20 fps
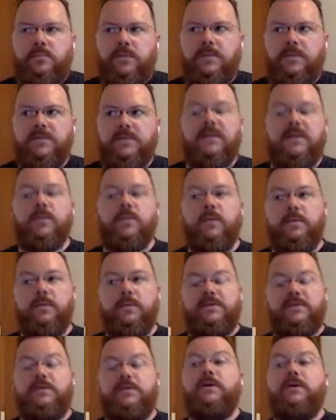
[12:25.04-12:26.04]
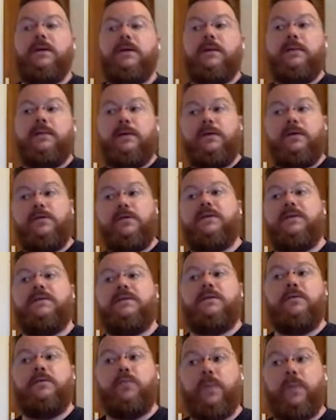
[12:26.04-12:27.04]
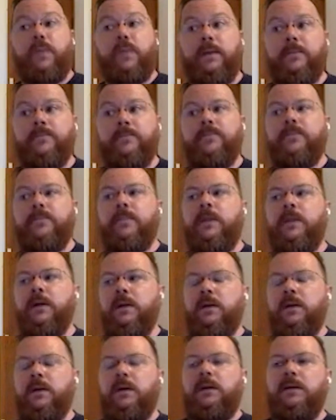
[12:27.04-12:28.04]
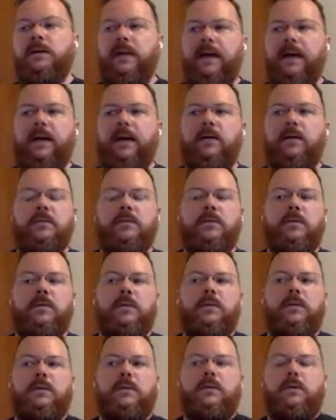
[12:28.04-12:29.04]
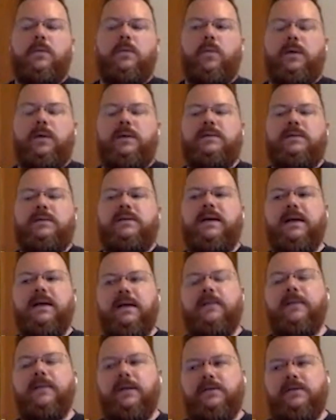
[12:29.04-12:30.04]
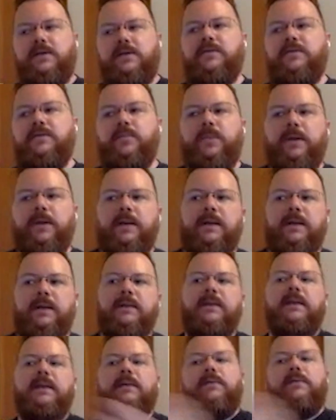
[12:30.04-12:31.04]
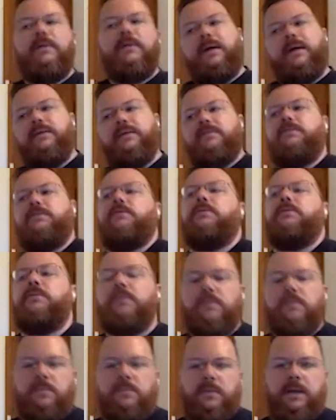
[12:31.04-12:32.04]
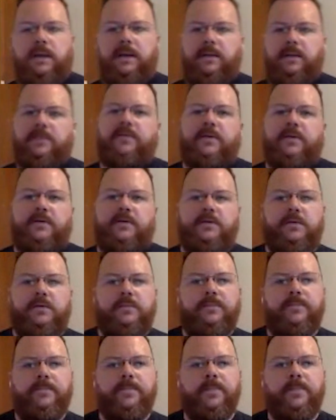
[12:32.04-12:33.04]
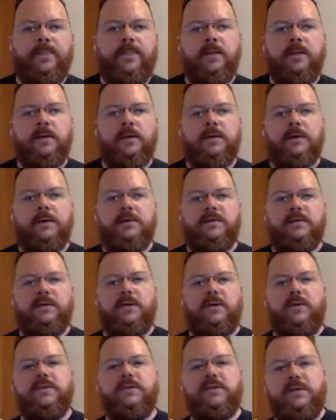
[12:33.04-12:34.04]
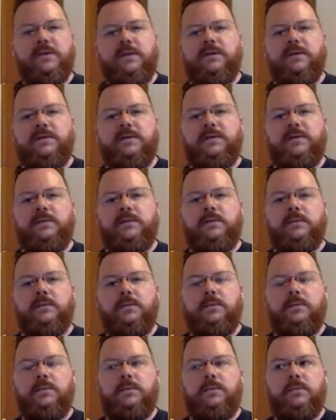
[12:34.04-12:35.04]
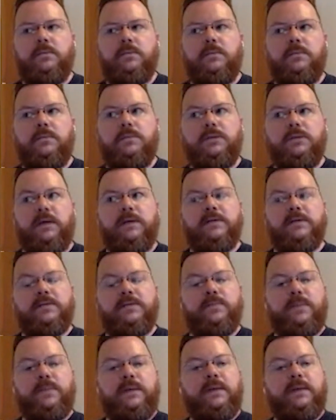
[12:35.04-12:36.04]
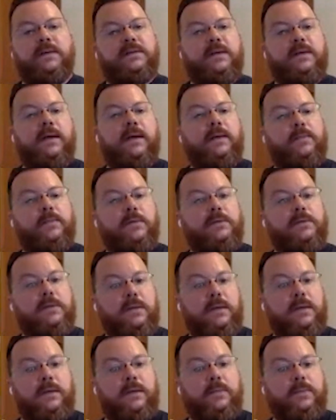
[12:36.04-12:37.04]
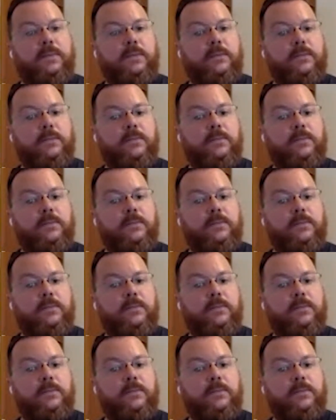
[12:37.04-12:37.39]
previously we were returning the address of B. Now we're taking the address of B and giving that to another function. So the question is, does B escape to the heap?